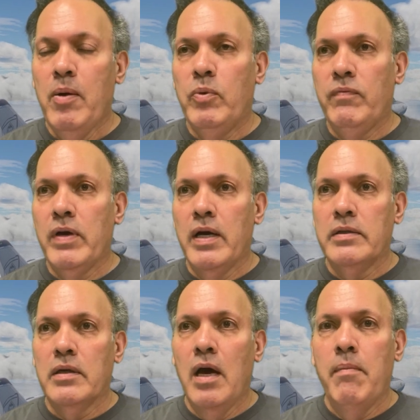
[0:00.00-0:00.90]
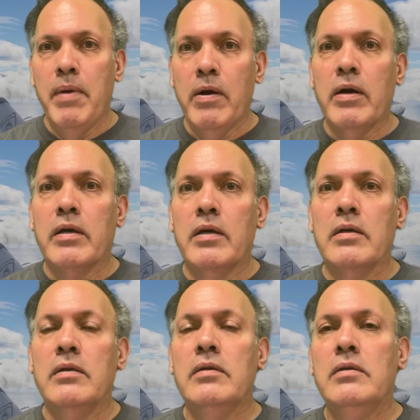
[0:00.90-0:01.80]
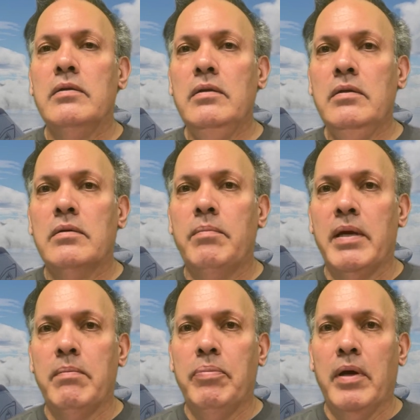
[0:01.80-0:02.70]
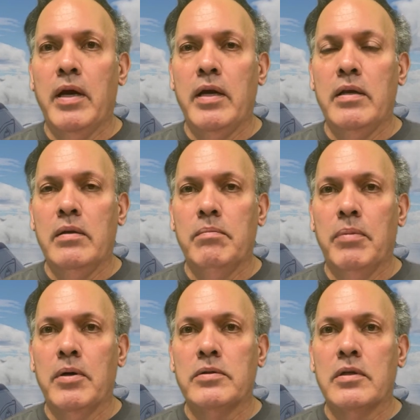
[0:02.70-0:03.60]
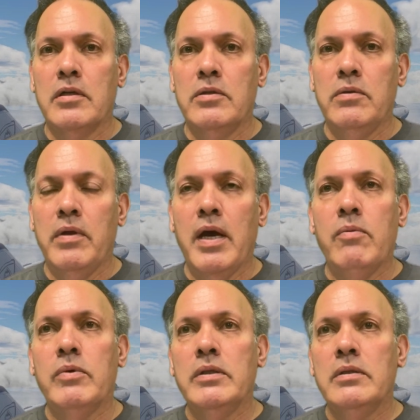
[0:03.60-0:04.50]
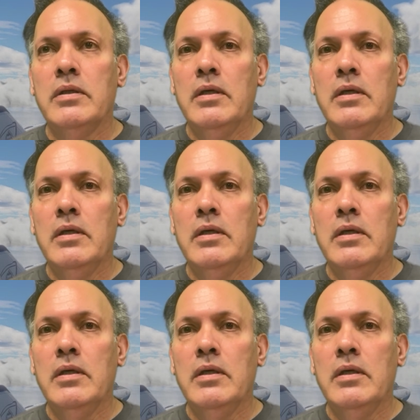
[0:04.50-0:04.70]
We've got America being played. Burke's going to do that one.